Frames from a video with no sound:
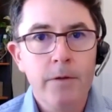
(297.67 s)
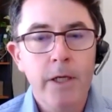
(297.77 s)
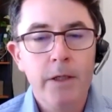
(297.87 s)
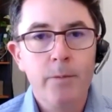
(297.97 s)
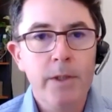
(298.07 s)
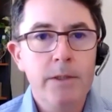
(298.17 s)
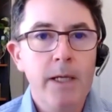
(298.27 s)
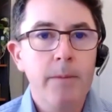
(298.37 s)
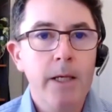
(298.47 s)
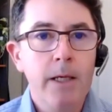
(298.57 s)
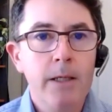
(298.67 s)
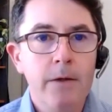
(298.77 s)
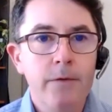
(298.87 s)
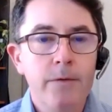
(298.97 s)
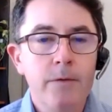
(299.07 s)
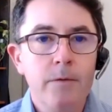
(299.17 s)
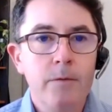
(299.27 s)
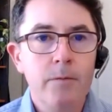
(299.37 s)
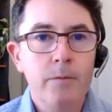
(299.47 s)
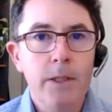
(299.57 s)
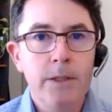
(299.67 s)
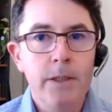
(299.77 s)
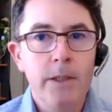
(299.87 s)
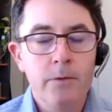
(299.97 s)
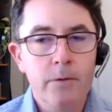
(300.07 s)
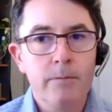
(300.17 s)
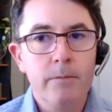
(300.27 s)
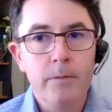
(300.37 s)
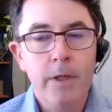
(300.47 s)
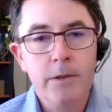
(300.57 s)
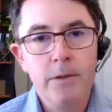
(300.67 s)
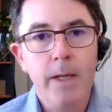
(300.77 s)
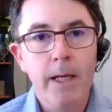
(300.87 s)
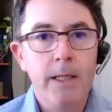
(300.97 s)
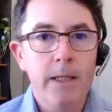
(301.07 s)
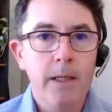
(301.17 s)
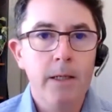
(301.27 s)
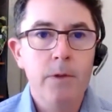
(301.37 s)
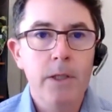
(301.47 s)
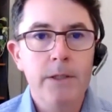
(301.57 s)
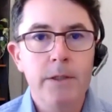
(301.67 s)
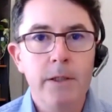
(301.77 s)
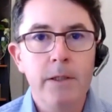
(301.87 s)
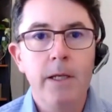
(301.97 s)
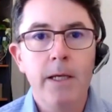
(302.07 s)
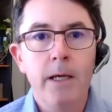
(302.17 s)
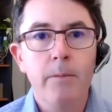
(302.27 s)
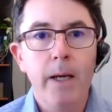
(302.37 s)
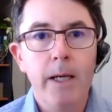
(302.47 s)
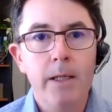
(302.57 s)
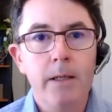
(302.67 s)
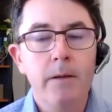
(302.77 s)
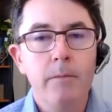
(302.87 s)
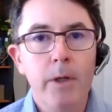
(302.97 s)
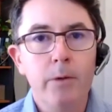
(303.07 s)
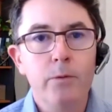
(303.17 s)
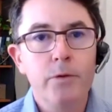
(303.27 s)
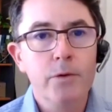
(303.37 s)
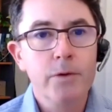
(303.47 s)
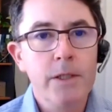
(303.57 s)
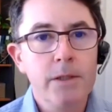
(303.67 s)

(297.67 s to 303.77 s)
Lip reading: the next big step there is releasing or estimating and then releasing our maiden mineral resource